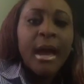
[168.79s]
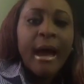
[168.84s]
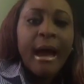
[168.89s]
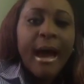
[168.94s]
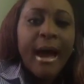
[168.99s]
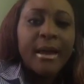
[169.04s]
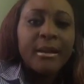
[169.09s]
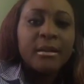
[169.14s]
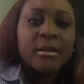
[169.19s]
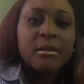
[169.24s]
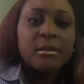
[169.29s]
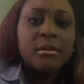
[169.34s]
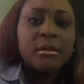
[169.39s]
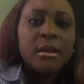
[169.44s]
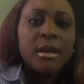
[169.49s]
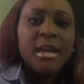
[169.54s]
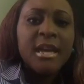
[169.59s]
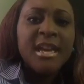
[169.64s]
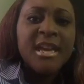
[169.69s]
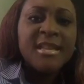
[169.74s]
And
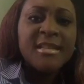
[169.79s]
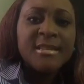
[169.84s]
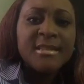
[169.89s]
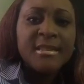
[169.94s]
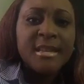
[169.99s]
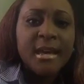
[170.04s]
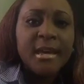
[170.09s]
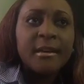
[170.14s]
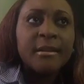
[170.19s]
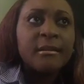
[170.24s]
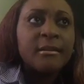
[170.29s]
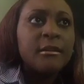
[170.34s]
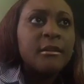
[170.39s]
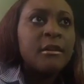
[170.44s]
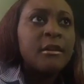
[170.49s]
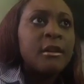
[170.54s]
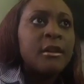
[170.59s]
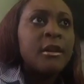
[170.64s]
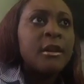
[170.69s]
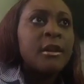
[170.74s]
he said,
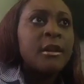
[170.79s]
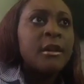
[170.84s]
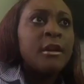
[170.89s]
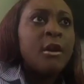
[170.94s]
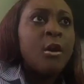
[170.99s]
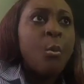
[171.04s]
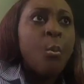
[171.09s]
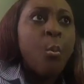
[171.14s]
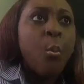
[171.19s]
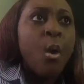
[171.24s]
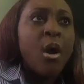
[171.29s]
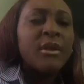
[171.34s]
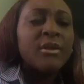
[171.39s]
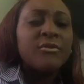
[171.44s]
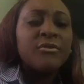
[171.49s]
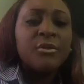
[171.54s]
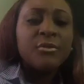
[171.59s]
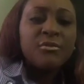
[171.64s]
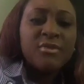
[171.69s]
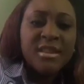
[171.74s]
one
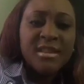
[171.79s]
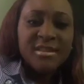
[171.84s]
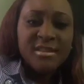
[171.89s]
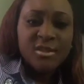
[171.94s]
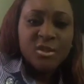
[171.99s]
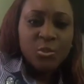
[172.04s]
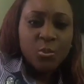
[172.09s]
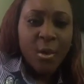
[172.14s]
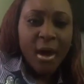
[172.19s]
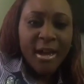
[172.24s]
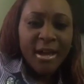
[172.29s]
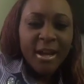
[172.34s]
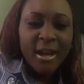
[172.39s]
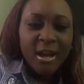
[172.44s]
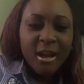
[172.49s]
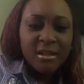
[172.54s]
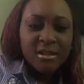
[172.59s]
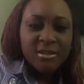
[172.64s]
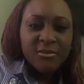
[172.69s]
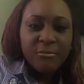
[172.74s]
of the reasons why a
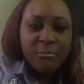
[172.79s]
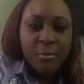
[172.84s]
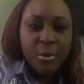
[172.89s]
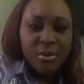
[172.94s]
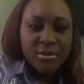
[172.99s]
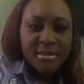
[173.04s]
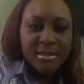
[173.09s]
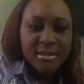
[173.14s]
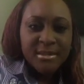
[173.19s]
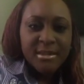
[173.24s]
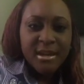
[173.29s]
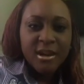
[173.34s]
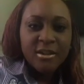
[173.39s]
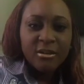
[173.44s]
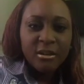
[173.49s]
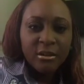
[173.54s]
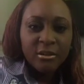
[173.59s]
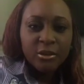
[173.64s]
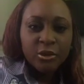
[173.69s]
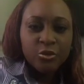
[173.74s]
lot of persons
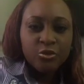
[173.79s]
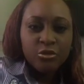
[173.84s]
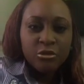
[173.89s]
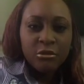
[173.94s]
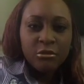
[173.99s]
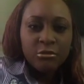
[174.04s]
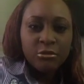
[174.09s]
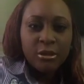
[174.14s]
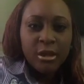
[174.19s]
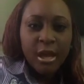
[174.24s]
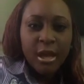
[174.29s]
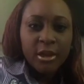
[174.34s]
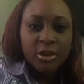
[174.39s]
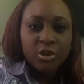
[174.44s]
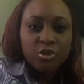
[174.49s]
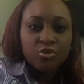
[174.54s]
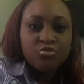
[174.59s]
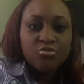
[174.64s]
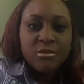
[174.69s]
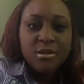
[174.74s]

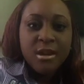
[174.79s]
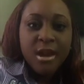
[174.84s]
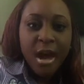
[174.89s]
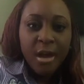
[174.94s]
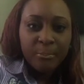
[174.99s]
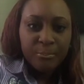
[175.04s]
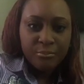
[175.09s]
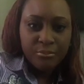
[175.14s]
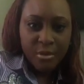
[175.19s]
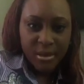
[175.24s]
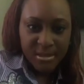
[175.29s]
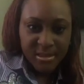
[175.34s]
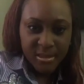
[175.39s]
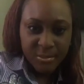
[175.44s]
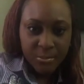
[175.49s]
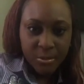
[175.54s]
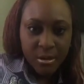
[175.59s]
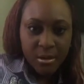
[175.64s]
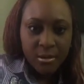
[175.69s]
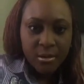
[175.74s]
do not
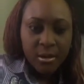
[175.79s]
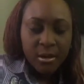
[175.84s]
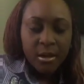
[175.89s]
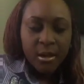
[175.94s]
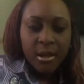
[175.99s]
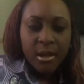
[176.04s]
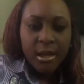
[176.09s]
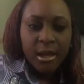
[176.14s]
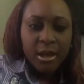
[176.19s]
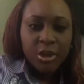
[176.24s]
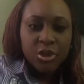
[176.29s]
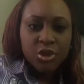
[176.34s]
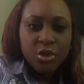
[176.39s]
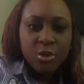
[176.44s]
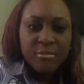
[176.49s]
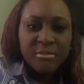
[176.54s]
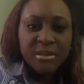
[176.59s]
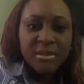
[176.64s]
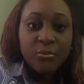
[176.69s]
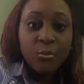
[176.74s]
prosper in
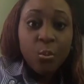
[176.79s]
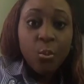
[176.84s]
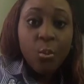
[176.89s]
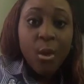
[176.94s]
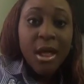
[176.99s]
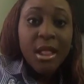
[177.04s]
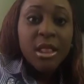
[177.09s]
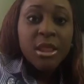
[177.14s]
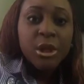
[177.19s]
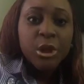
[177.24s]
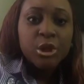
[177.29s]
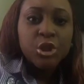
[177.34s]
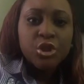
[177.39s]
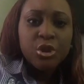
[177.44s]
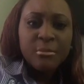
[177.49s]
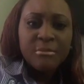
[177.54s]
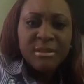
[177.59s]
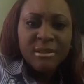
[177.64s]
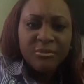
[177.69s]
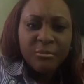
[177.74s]
terms of wealth, in
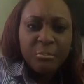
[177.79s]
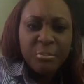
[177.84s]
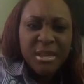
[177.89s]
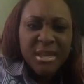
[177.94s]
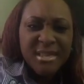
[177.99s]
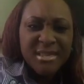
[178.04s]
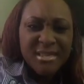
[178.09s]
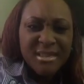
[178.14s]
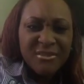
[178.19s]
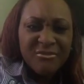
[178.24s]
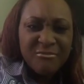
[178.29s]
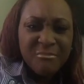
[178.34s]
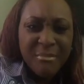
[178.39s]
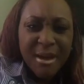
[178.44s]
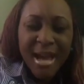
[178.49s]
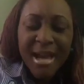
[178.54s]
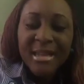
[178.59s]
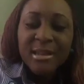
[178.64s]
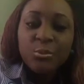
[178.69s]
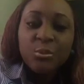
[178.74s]
terms of peace of
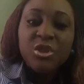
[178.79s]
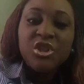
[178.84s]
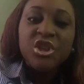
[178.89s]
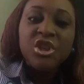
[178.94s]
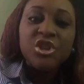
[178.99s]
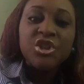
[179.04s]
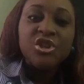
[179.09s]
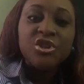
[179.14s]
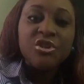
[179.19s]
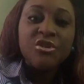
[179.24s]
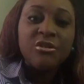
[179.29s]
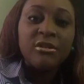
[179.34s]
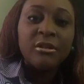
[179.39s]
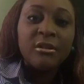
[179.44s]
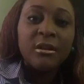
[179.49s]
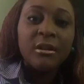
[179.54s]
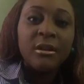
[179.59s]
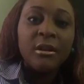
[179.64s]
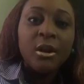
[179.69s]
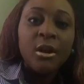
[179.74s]
mind,
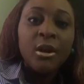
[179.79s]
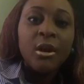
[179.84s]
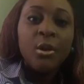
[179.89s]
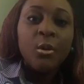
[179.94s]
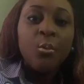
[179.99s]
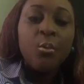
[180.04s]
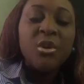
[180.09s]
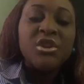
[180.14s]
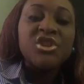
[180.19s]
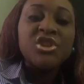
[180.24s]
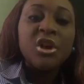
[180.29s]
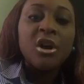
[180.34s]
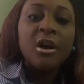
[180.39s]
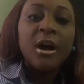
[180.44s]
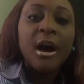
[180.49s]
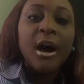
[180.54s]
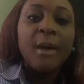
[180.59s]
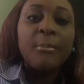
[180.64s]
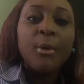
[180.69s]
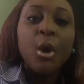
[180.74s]
which
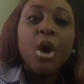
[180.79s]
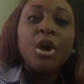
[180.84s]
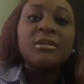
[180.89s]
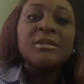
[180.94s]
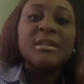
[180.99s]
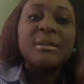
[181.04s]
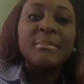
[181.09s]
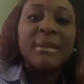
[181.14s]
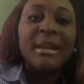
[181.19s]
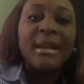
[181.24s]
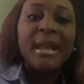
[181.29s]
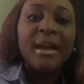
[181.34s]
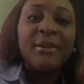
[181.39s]
ultimately